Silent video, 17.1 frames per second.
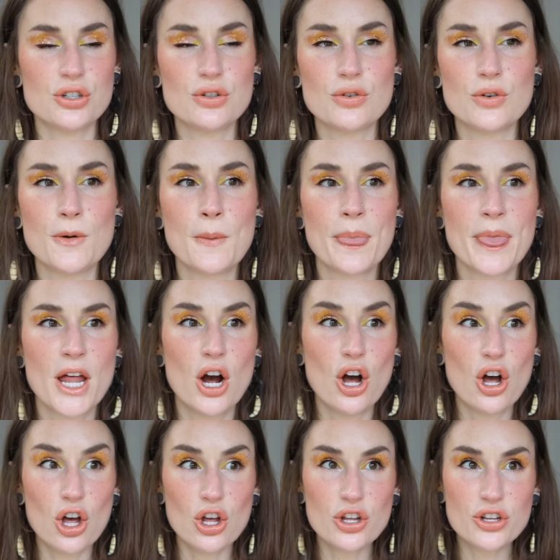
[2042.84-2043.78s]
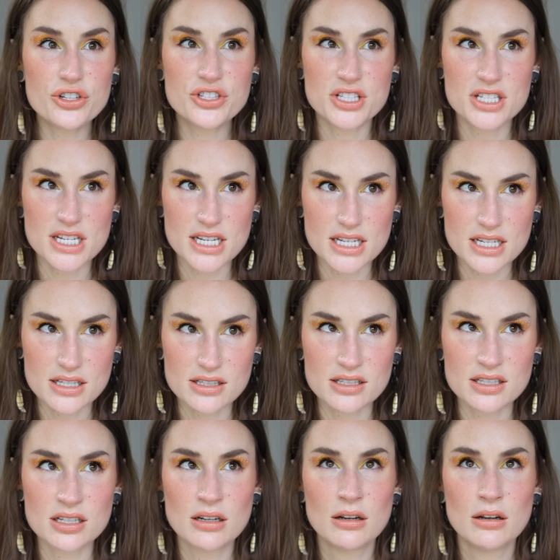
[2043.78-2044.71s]
to
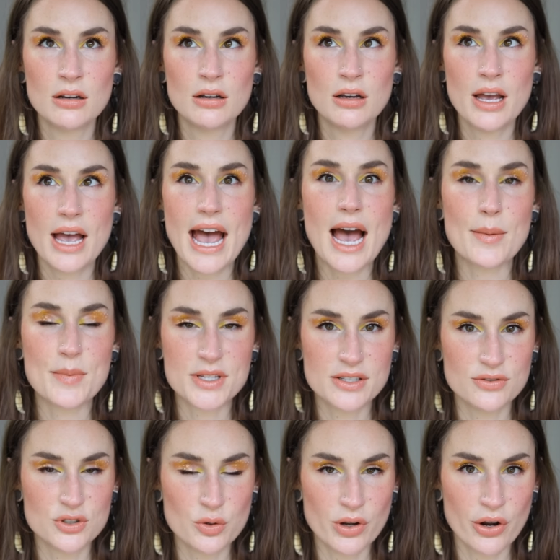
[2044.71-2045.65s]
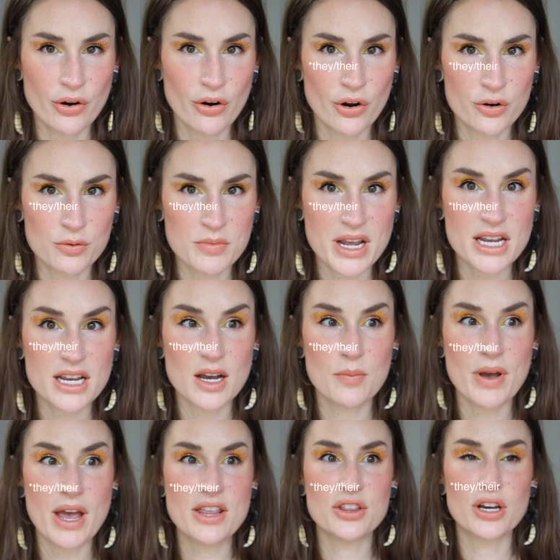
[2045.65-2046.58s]
Halsey's habits of doing her own
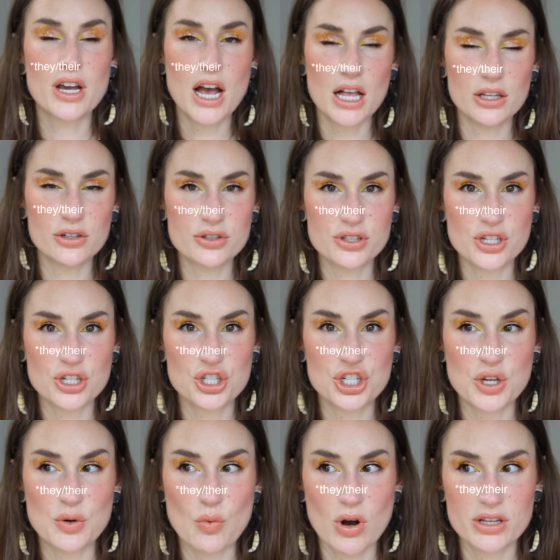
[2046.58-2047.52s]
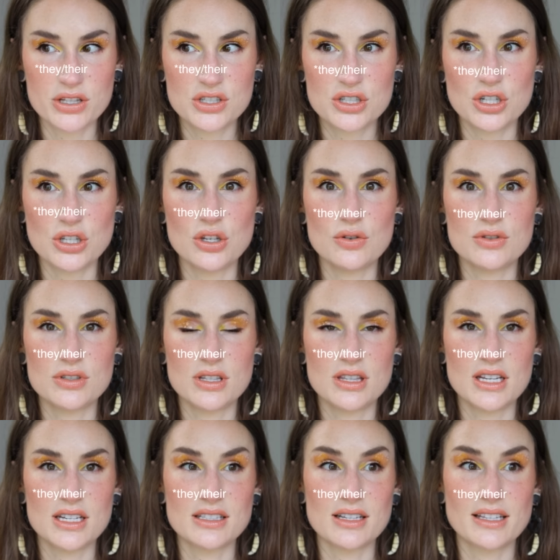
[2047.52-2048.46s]
makeup and the colors that she wants to use and
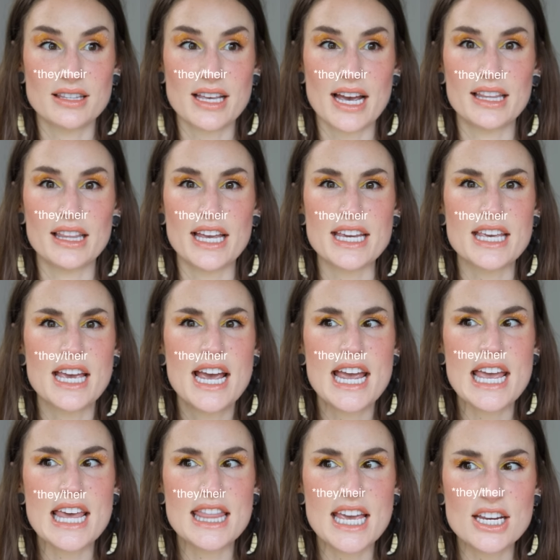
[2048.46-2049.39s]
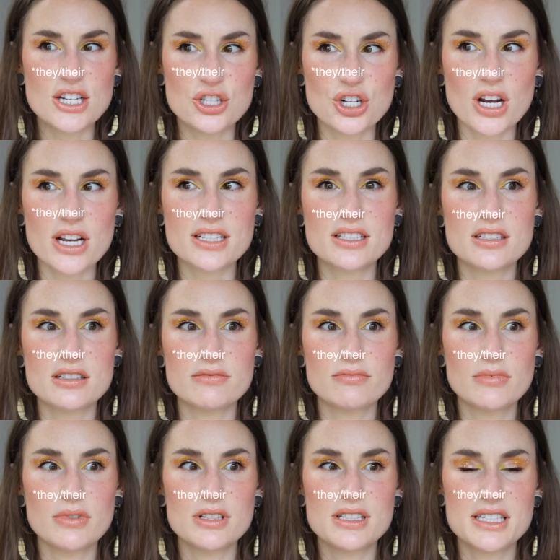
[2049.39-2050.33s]
things like that like they just
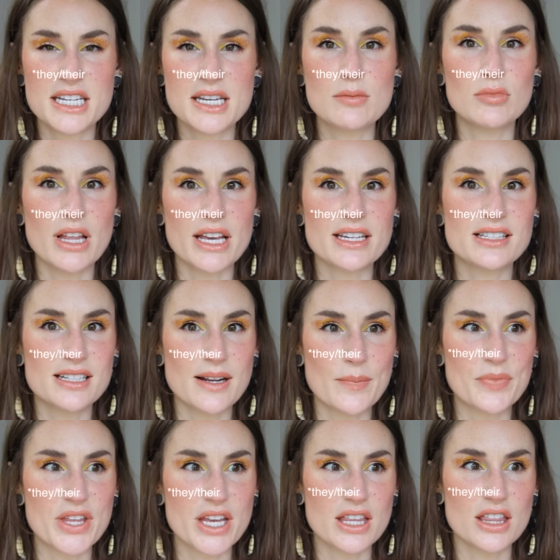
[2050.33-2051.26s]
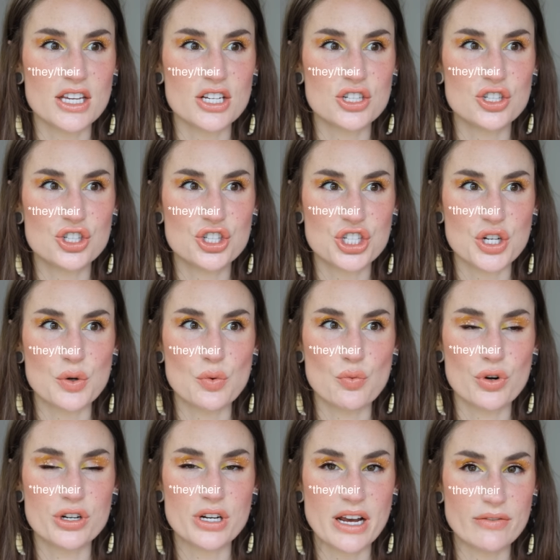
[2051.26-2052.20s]
seem like something that she
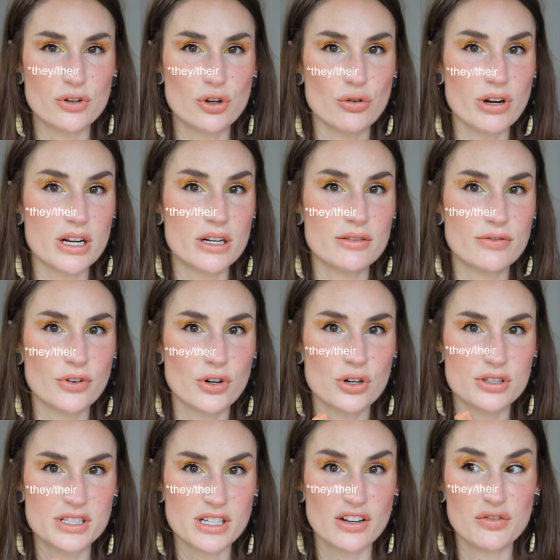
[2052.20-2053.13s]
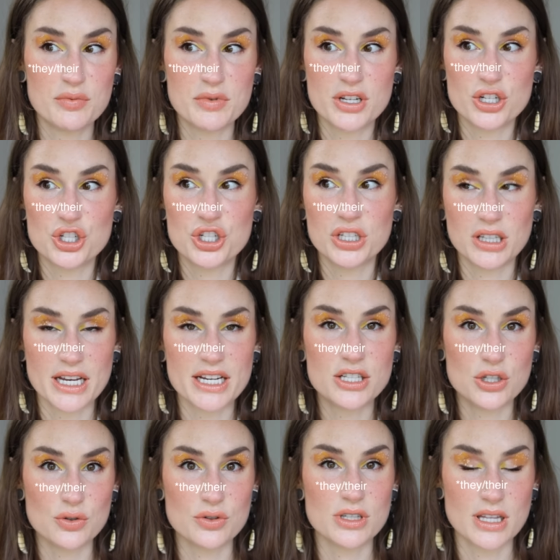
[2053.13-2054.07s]
would have created for herself because she
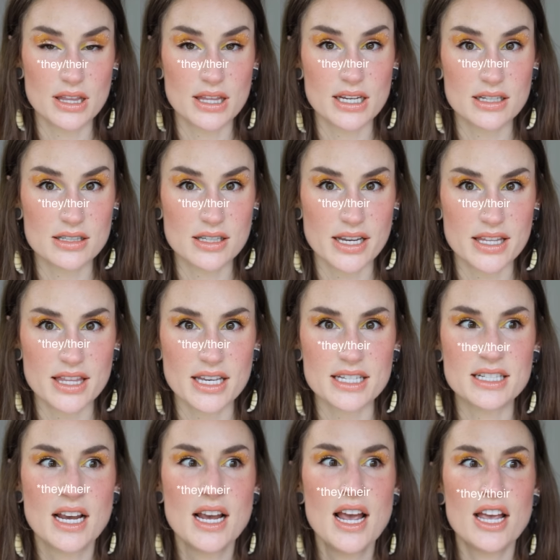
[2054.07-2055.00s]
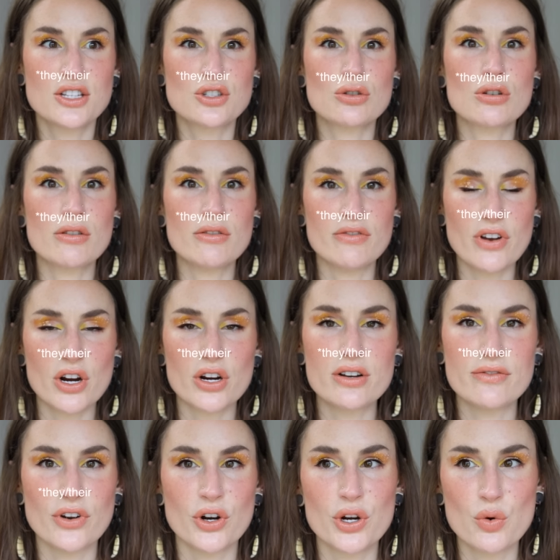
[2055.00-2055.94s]
likes using things like this. And so they're a
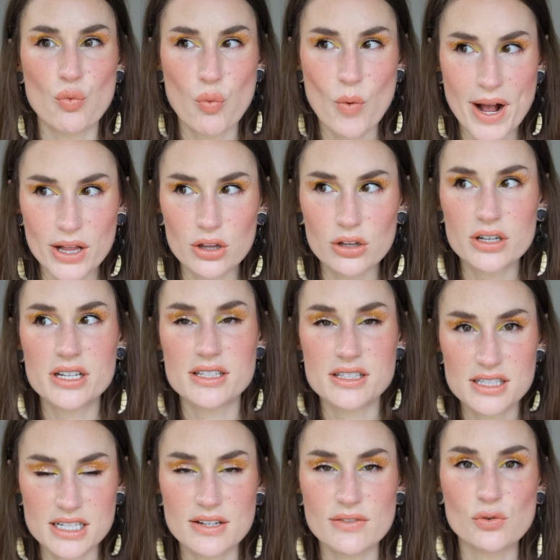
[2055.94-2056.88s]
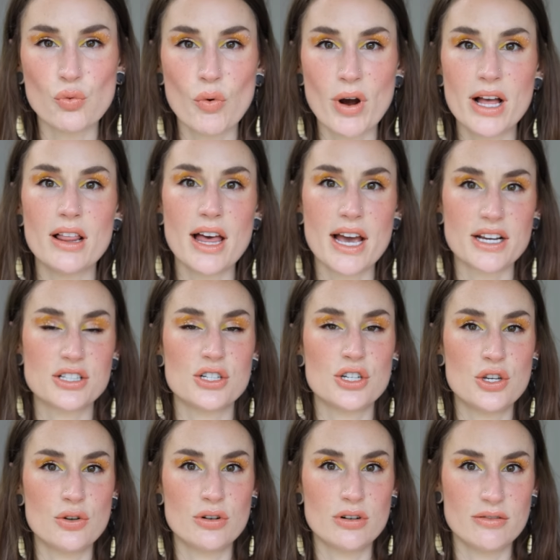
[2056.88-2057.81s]
very, very well conceived, well
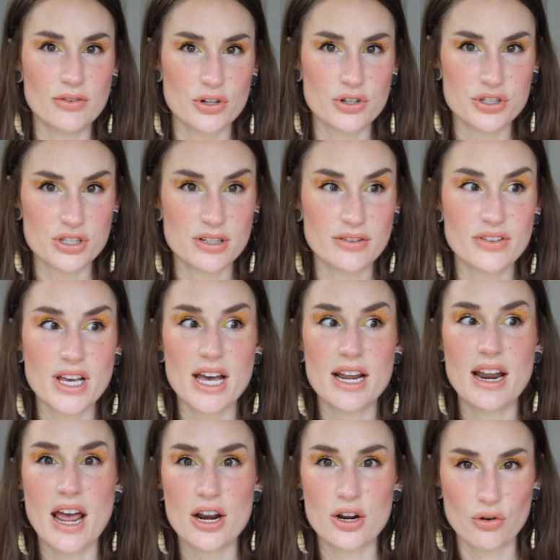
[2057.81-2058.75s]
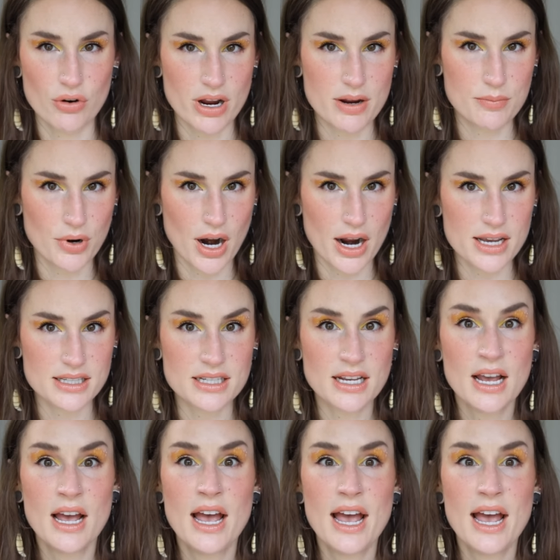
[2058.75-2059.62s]
executed version of that at a great price.